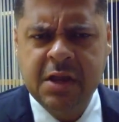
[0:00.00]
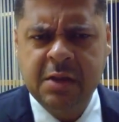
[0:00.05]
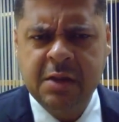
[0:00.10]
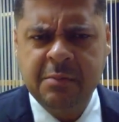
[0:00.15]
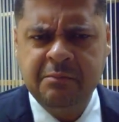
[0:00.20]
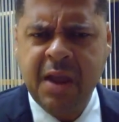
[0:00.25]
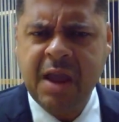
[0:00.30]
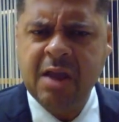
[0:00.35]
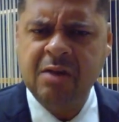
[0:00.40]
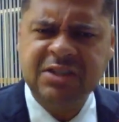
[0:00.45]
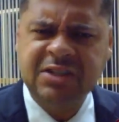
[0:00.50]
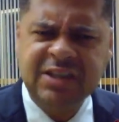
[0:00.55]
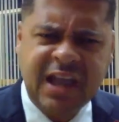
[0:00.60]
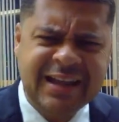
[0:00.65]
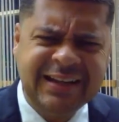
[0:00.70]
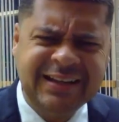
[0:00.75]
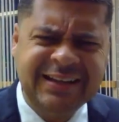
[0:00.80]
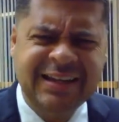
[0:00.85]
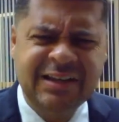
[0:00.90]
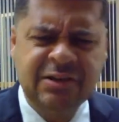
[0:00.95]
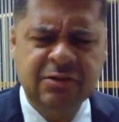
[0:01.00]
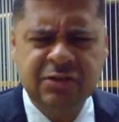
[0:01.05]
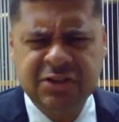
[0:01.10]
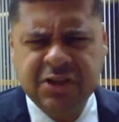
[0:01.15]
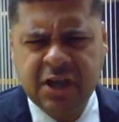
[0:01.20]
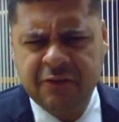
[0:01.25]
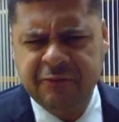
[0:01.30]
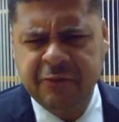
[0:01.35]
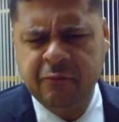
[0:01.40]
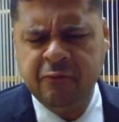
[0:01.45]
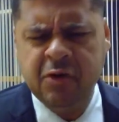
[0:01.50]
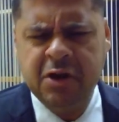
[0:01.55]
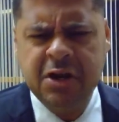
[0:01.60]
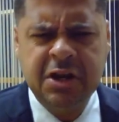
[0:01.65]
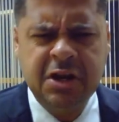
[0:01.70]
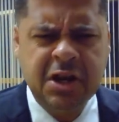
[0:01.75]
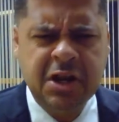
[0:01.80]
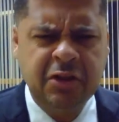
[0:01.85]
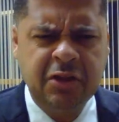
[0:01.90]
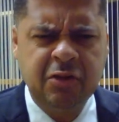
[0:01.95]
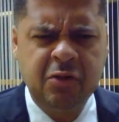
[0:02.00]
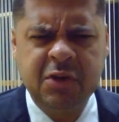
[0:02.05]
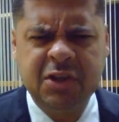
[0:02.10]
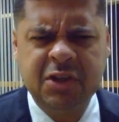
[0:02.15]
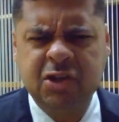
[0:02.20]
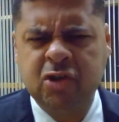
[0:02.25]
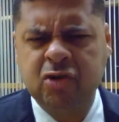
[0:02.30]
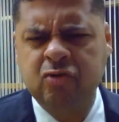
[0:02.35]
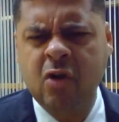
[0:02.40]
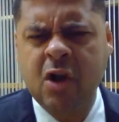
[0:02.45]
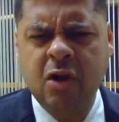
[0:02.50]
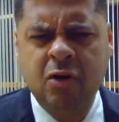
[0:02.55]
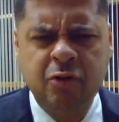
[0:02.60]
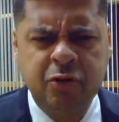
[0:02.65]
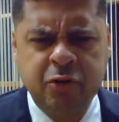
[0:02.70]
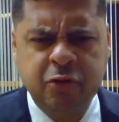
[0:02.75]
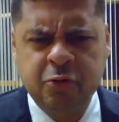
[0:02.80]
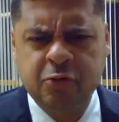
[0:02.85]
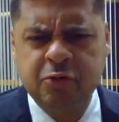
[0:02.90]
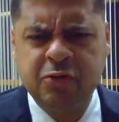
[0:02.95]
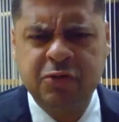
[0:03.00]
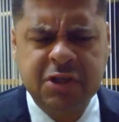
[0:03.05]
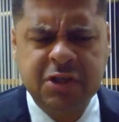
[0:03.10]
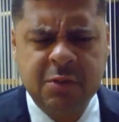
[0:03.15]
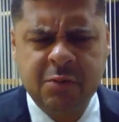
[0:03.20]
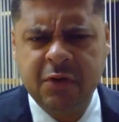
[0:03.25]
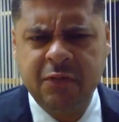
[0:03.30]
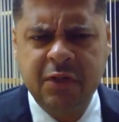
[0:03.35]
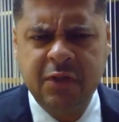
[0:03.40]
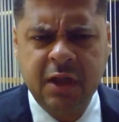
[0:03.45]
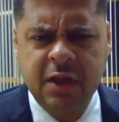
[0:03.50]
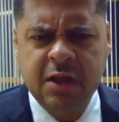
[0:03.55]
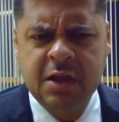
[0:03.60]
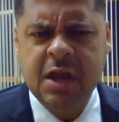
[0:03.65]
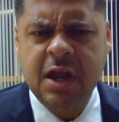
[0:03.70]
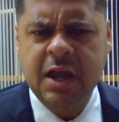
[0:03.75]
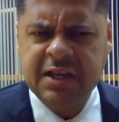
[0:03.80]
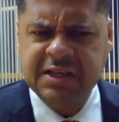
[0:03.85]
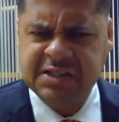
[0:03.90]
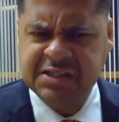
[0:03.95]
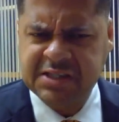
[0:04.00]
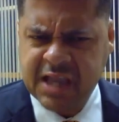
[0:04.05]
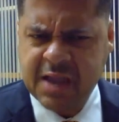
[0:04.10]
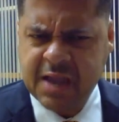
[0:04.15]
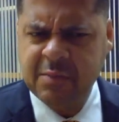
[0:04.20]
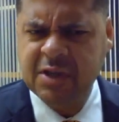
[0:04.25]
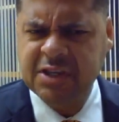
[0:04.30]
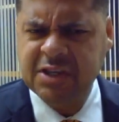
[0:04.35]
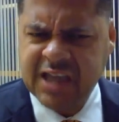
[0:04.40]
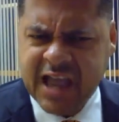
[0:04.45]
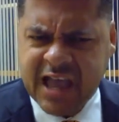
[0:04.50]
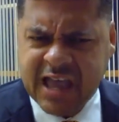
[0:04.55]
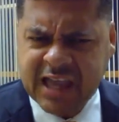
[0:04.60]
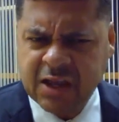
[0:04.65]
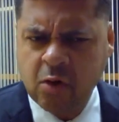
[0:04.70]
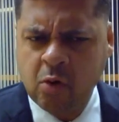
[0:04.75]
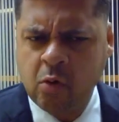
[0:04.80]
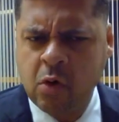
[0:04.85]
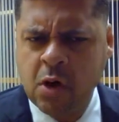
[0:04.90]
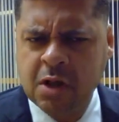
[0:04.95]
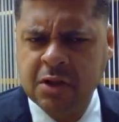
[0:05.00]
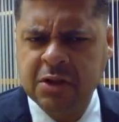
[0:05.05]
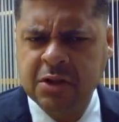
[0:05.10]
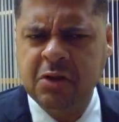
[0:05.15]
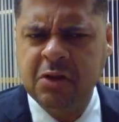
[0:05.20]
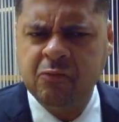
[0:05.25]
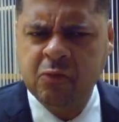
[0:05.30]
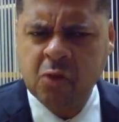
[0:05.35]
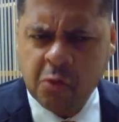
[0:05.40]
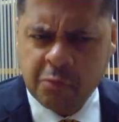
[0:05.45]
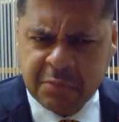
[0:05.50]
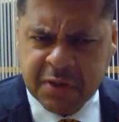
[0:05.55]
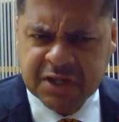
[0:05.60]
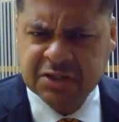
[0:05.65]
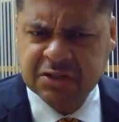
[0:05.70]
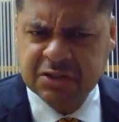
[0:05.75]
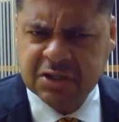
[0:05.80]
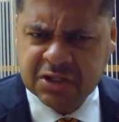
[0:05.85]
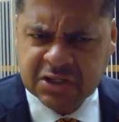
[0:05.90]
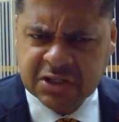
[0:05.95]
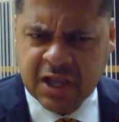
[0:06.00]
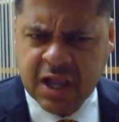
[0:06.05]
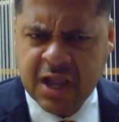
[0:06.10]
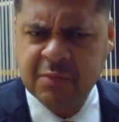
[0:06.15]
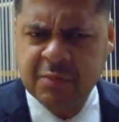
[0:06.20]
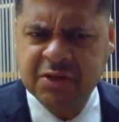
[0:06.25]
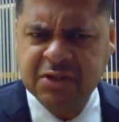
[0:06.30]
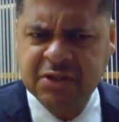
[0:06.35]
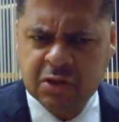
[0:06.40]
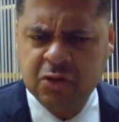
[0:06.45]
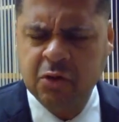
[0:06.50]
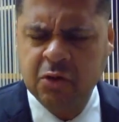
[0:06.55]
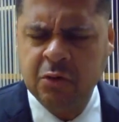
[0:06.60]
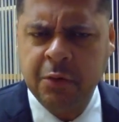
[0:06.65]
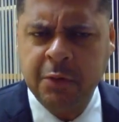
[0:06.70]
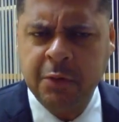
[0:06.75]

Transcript: bounce ideals off of one another and struggle through some of the assignments, high quality, robust assignments that you're